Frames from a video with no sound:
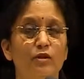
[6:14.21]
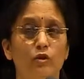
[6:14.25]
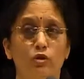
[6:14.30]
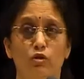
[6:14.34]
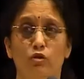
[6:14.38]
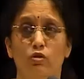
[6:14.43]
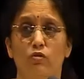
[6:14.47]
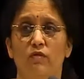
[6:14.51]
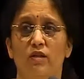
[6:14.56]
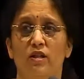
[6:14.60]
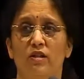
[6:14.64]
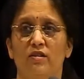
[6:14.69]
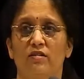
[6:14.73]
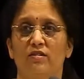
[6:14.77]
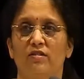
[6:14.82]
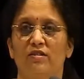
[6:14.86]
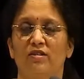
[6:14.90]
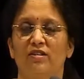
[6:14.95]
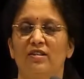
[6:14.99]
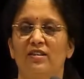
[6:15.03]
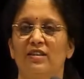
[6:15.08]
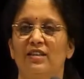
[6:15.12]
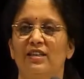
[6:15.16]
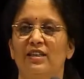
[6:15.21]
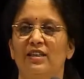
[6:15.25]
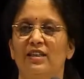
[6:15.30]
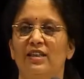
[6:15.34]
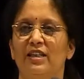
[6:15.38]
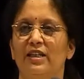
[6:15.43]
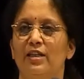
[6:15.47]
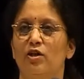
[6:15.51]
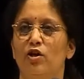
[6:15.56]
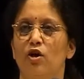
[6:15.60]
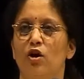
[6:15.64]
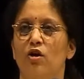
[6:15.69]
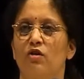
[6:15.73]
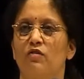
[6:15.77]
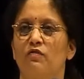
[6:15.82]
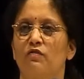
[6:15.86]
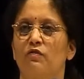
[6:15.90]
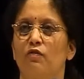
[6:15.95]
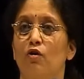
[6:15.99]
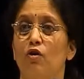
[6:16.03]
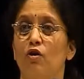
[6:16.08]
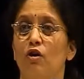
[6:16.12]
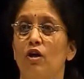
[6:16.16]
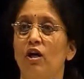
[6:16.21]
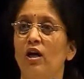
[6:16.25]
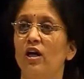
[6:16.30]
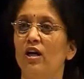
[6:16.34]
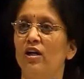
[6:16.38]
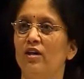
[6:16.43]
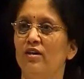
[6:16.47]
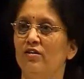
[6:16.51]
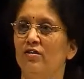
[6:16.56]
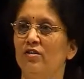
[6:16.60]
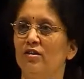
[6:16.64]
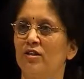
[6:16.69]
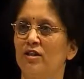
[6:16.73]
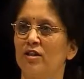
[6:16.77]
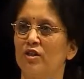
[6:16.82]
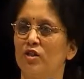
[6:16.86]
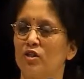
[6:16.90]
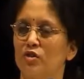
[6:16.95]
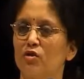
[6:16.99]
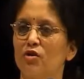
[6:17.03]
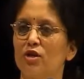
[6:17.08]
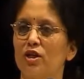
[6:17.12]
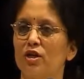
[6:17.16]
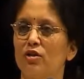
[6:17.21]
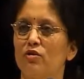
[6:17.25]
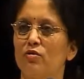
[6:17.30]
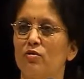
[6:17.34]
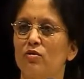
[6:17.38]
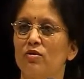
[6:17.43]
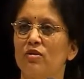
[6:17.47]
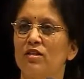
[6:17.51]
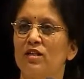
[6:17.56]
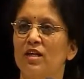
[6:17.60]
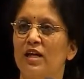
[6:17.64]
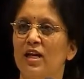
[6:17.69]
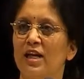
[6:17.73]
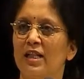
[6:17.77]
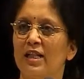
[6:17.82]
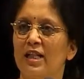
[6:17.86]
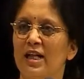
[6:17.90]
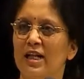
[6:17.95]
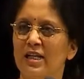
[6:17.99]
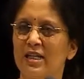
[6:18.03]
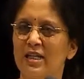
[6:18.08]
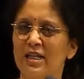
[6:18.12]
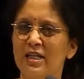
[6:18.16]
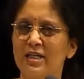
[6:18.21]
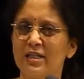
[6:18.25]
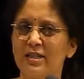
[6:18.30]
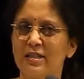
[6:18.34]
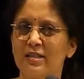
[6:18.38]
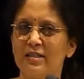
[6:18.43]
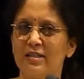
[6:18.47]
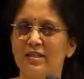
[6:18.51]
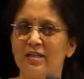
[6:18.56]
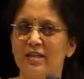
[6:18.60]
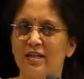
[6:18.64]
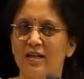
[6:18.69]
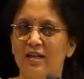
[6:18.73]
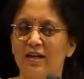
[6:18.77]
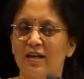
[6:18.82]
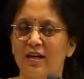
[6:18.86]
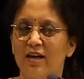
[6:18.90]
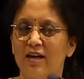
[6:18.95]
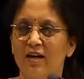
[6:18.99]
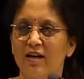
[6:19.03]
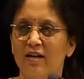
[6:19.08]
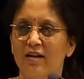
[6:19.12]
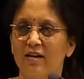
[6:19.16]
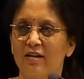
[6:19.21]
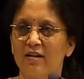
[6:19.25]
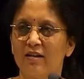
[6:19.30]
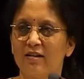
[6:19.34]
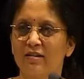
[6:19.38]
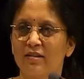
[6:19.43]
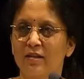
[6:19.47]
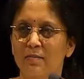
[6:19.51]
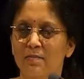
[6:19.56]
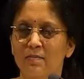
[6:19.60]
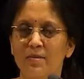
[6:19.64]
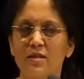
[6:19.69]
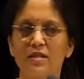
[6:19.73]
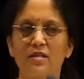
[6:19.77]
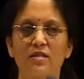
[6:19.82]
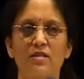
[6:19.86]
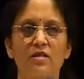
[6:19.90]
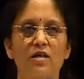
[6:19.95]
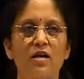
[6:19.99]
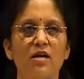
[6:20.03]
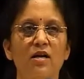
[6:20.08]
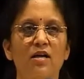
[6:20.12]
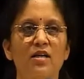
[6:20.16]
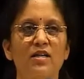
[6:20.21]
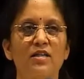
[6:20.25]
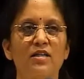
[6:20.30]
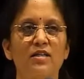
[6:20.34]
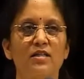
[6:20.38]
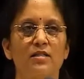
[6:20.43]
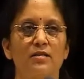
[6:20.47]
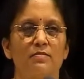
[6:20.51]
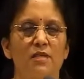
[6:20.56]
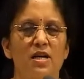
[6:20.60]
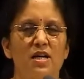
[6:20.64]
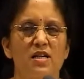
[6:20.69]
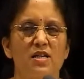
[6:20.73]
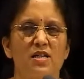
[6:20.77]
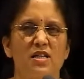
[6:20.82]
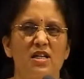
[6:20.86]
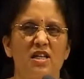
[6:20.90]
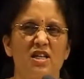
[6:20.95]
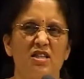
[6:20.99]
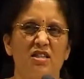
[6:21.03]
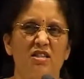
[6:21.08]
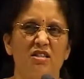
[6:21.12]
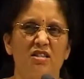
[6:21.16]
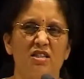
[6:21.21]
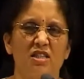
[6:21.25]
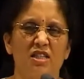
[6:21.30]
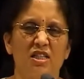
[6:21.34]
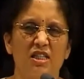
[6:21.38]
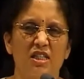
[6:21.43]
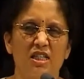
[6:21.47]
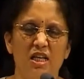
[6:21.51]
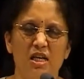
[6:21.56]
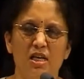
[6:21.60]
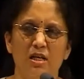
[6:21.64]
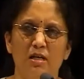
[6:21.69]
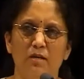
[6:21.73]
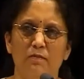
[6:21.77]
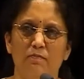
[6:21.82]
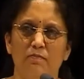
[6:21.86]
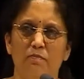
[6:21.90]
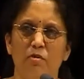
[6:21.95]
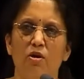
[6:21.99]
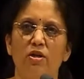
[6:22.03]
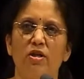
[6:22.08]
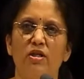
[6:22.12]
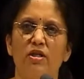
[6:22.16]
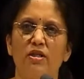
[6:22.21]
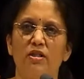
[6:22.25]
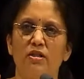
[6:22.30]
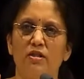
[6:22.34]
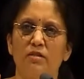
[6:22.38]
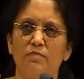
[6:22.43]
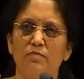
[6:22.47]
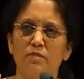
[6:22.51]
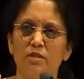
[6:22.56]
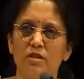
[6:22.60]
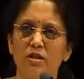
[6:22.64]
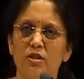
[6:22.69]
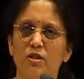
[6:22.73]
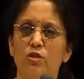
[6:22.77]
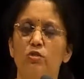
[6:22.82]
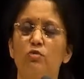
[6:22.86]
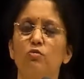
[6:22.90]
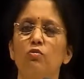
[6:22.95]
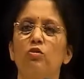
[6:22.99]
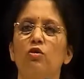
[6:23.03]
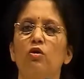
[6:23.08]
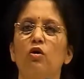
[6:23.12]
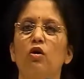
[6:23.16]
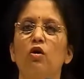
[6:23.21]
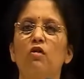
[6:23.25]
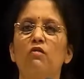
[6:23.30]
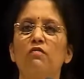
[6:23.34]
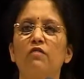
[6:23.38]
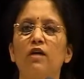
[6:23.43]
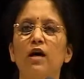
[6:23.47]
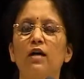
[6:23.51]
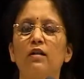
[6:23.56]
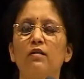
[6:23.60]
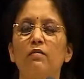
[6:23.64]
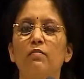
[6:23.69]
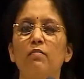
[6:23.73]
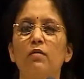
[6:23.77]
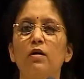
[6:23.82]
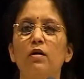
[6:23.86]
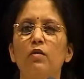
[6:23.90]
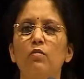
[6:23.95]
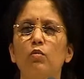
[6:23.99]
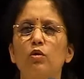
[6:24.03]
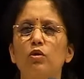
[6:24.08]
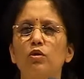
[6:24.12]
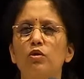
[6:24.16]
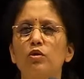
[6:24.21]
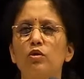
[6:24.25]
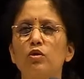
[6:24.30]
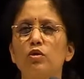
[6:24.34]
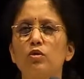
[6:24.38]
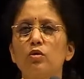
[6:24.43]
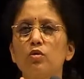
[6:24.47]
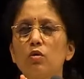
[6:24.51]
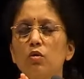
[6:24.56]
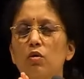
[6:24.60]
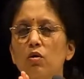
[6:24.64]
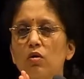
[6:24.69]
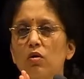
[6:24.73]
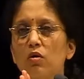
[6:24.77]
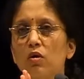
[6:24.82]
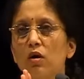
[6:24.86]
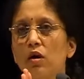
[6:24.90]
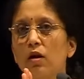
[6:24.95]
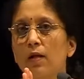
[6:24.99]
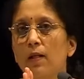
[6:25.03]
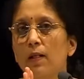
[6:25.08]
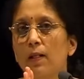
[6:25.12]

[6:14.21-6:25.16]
Dhruva did not fall. You know, the story goes that his tapasya and his meditation, his single-pointed pursuit of Atman was so